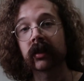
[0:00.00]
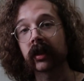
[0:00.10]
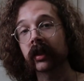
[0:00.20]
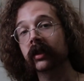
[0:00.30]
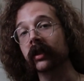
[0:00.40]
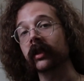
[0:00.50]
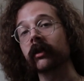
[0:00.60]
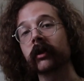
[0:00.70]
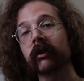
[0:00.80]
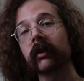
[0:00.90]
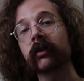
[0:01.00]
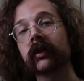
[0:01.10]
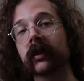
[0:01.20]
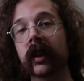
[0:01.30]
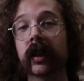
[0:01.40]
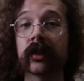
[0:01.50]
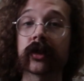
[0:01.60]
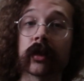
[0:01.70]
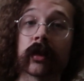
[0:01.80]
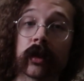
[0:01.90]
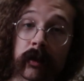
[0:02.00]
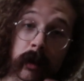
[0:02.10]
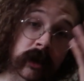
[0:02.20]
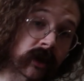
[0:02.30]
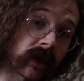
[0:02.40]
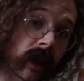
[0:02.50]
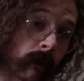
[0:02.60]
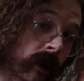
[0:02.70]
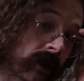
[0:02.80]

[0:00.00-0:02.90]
You like to hear me ramble? I guess so. Or maybe you just care about